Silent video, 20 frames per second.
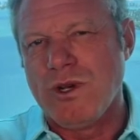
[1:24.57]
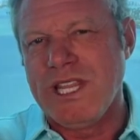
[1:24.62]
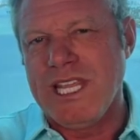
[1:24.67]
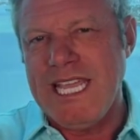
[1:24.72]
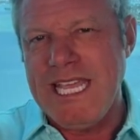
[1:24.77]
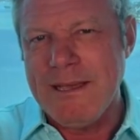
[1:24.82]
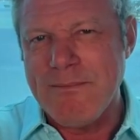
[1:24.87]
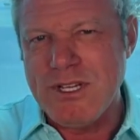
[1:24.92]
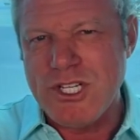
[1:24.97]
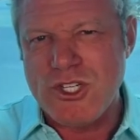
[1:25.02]

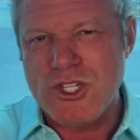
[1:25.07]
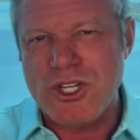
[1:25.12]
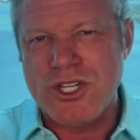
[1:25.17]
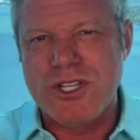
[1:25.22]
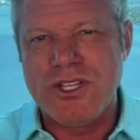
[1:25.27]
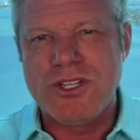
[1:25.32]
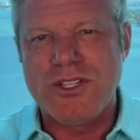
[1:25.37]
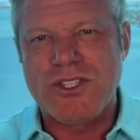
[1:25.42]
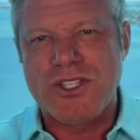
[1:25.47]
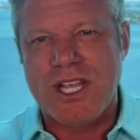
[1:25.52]
with
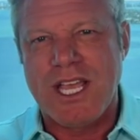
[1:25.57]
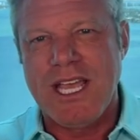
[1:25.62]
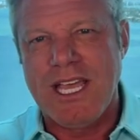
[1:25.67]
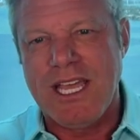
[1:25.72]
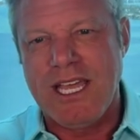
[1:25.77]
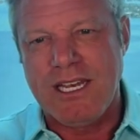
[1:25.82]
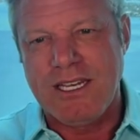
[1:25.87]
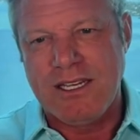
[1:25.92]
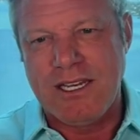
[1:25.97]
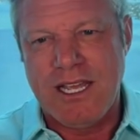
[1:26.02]
images
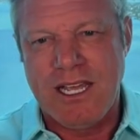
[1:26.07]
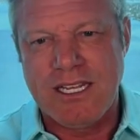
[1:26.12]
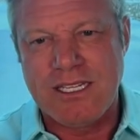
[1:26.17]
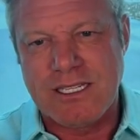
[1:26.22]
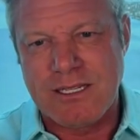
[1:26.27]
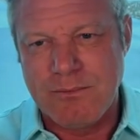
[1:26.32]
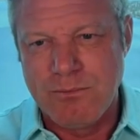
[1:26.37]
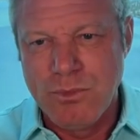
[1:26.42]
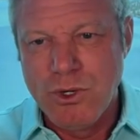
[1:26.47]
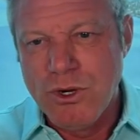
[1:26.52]
and
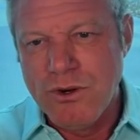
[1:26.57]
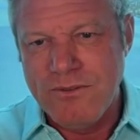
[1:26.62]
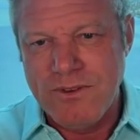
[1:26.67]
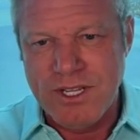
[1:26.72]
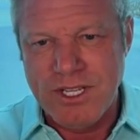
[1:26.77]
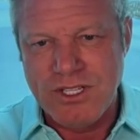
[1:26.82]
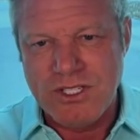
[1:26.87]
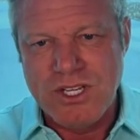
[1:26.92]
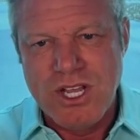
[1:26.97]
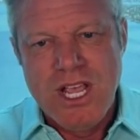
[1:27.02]

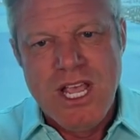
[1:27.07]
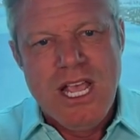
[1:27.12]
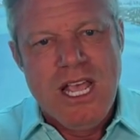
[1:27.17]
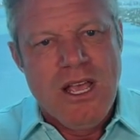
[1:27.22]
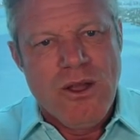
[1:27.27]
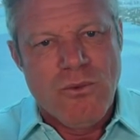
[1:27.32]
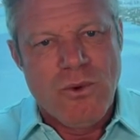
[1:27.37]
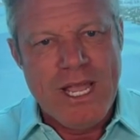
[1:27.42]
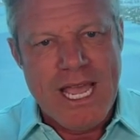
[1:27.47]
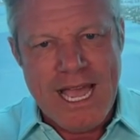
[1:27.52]
movies,
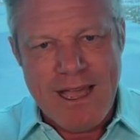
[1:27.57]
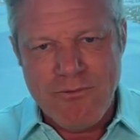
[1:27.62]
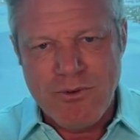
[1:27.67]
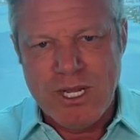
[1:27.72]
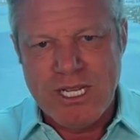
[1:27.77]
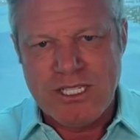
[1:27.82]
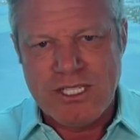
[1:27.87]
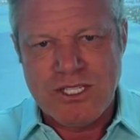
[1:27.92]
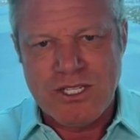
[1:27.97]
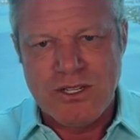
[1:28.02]
we have
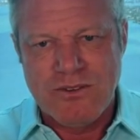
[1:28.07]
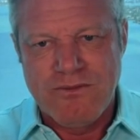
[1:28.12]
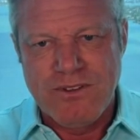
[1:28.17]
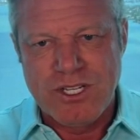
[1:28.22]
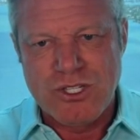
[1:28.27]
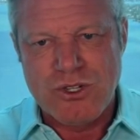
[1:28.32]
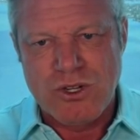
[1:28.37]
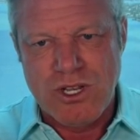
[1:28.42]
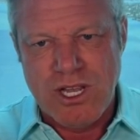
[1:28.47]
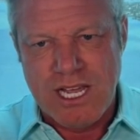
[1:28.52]
ways to
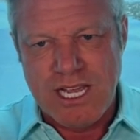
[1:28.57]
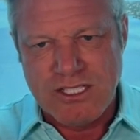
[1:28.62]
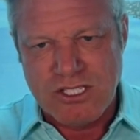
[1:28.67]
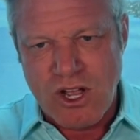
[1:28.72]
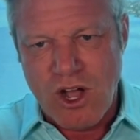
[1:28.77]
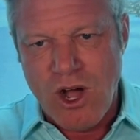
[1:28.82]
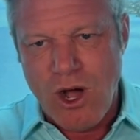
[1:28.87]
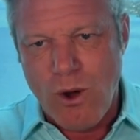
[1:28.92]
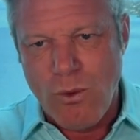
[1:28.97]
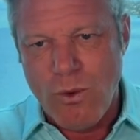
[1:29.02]
visualize
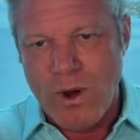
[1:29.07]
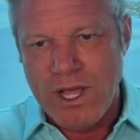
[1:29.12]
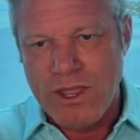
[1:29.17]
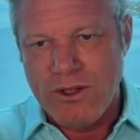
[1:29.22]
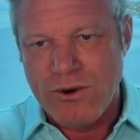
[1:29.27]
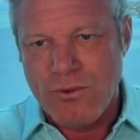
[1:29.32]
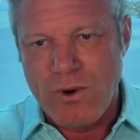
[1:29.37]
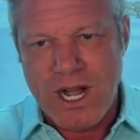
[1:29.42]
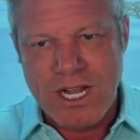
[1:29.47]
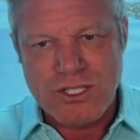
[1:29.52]
all
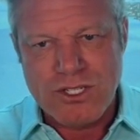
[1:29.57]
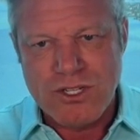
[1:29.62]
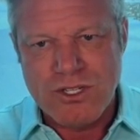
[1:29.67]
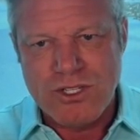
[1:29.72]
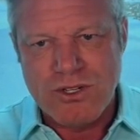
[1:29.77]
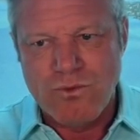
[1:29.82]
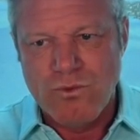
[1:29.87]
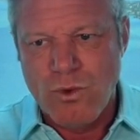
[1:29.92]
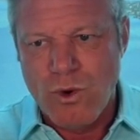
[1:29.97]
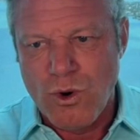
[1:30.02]
weather
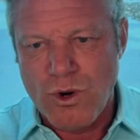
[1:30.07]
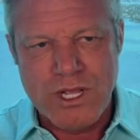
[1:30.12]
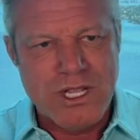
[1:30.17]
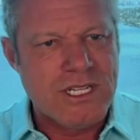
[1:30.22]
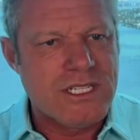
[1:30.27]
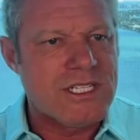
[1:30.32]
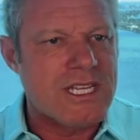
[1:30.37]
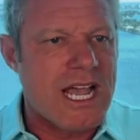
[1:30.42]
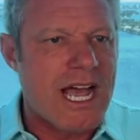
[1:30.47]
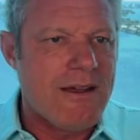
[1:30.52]
watches and
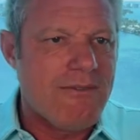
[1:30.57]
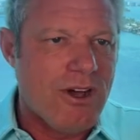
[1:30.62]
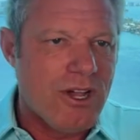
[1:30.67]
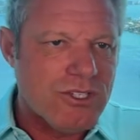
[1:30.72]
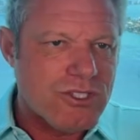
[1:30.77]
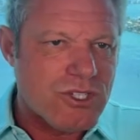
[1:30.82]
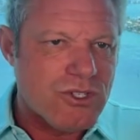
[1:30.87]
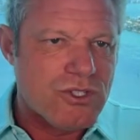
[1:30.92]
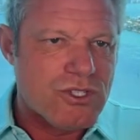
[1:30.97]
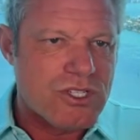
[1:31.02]
warnings. I've
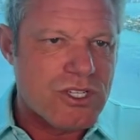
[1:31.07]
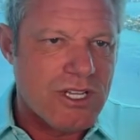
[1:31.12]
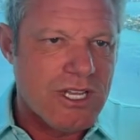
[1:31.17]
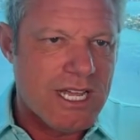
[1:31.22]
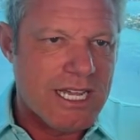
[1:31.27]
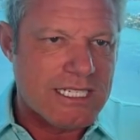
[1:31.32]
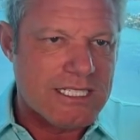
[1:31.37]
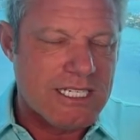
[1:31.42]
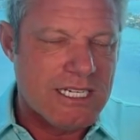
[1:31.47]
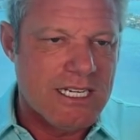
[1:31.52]
also
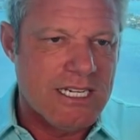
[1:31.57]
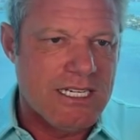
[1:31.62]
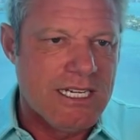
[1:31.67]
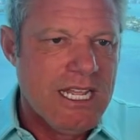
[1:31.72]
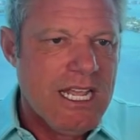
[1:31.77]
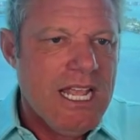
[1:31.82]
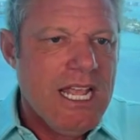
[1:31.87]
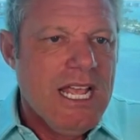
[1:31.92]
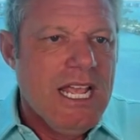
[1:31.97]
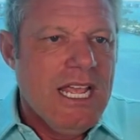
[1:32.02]

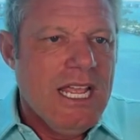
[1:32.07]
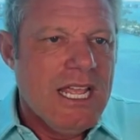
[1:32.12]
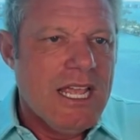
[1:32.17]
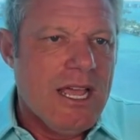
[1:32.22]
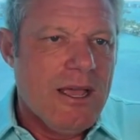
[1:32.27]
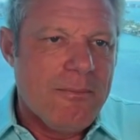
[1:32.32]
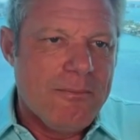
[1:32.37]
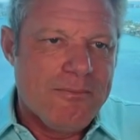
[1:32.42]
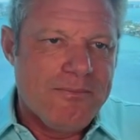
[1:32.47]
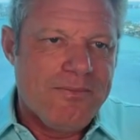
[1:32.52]
selected
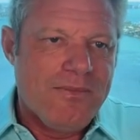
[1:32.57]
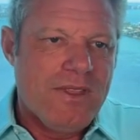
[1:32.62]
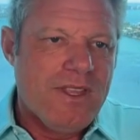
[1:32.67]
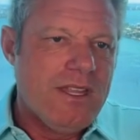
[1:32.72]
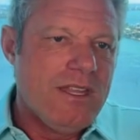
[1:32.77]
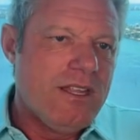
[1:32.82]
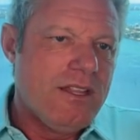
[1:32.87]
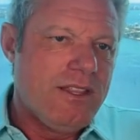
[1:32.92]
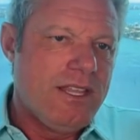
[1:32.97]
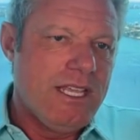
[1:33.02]

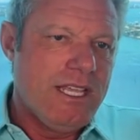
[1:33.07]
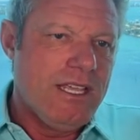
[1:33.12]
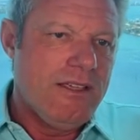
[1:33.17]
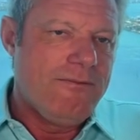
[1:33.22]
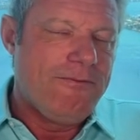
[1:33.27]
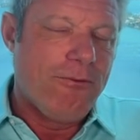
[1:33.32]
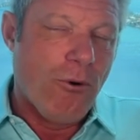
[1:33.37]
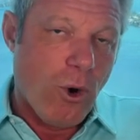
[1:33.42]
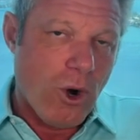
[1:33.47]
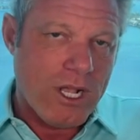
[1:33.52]

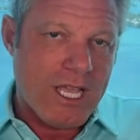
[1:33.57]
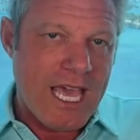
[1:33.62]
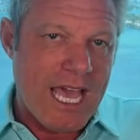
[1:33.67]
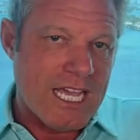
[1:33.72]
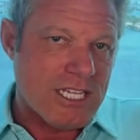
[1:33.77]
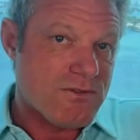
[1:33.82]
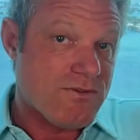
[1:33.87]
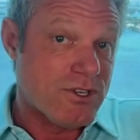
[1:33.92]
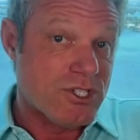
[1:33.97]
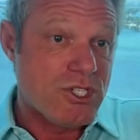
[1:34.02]
the
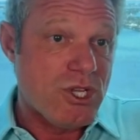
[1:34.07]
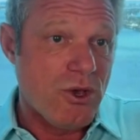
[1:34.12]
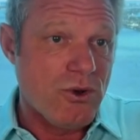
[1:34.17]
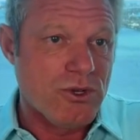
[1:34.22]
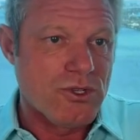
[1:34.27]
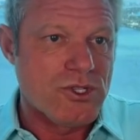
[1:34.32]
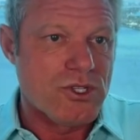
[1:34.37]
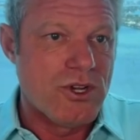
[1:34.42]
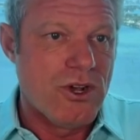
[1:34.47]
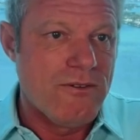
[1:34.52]
forecast for
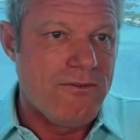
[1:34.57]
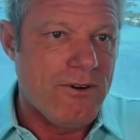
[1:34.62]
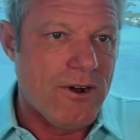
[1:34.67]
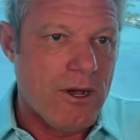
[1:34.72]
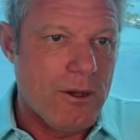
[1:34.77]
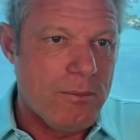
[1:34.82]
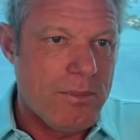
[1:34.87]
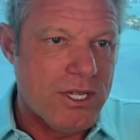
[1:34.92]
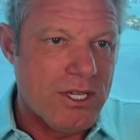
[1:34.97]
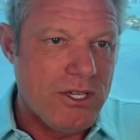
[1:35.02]
total
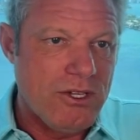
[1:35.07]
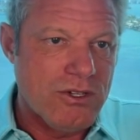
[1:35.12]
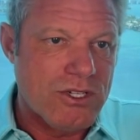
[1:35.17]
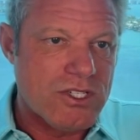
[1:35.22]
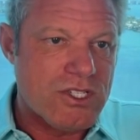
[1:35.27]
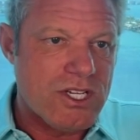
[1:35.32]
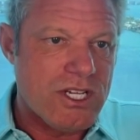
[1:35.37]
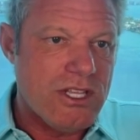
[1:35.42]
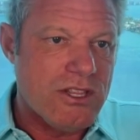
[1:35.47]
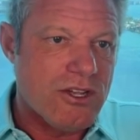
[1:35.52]
snowfall, but you
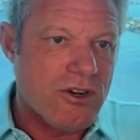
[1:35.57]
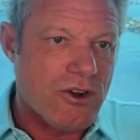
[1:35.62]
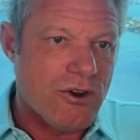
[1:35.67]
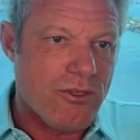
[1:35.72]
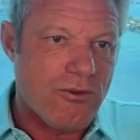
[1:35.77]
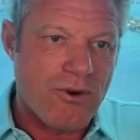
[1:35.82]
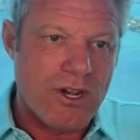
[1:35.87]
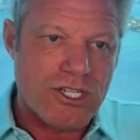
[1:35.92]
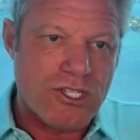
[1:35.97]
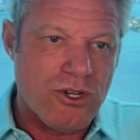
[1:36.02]
can see there
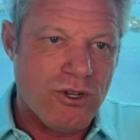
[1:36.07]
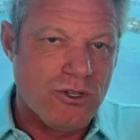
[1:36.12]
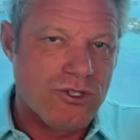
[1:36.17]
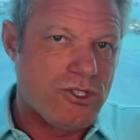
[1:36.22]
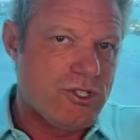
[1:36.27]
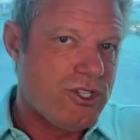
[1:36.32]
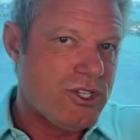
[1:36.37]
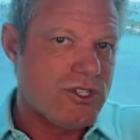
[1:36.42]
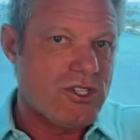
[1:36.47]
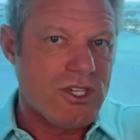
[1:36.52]
are
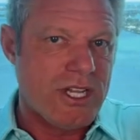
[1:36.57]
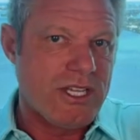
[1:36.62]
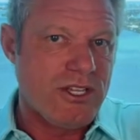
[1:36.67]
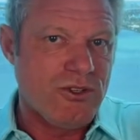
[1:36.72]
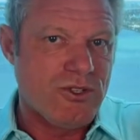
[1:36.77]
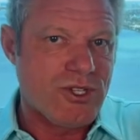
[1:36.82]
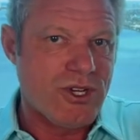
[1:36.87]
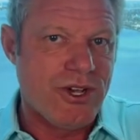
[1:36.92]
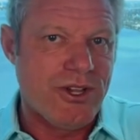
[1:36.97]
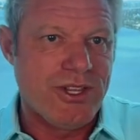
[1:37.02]
thresholds, just like
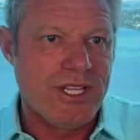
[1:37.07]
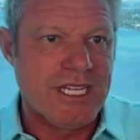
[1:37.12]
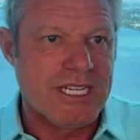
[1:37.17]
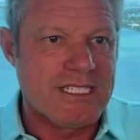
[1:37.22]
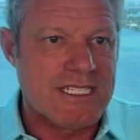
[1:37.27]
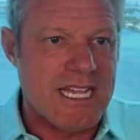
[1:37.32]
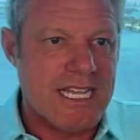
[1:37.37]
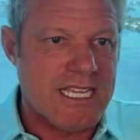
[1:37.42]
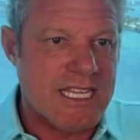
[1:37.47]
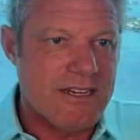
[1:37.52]
you saw on the
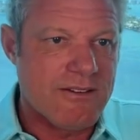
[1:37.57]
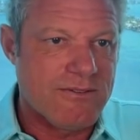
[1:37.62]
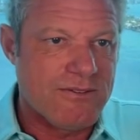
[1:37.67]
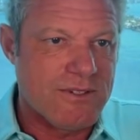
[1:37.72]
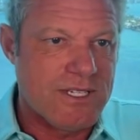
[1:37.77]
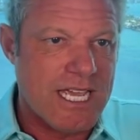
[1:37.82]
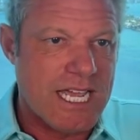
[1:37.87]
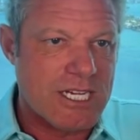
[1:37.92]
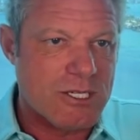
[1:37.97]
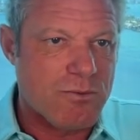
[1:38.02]

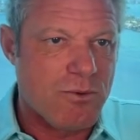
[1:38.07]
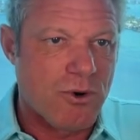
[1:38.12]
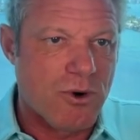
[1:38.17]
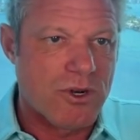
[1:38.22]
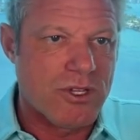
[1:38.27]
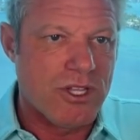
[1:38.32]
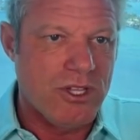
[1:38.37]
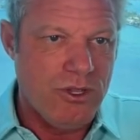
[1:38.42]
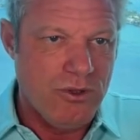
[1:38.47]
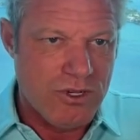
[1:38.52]
executive
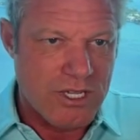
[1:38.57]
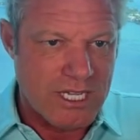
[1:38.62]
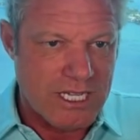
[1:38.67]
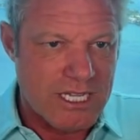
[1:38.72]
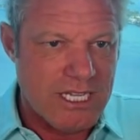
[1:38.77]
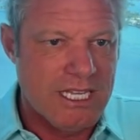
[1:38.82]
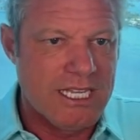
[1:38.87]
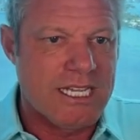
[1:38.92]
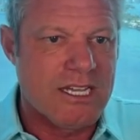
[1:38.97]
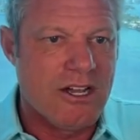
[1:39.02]
dashboard, that you
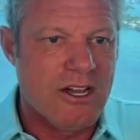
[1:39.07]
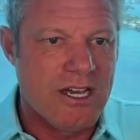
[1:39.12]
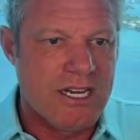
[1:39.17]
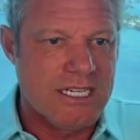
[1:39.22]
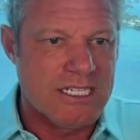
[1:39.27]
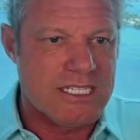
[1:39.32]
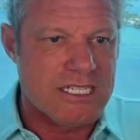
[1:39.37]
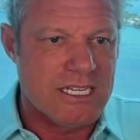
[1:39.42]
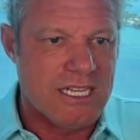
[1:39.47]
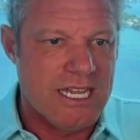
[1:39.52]
can click
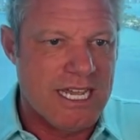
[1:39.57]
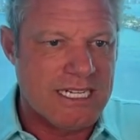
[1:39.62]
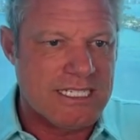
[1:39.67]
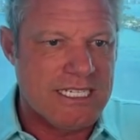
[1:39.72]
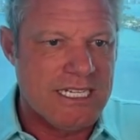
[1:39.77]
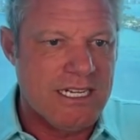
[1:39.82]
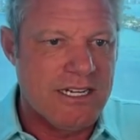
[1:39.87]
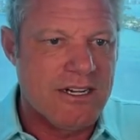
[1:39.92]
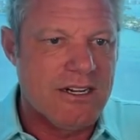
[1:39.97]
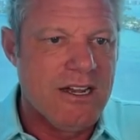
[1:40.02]
on and
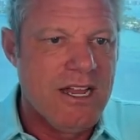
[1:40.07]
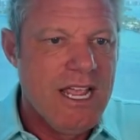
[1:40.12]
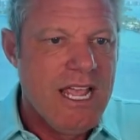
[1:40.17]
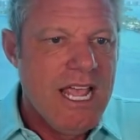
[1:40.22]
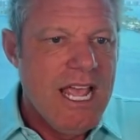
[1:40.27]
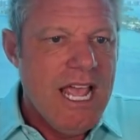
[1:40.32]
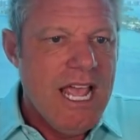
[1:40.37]
select here.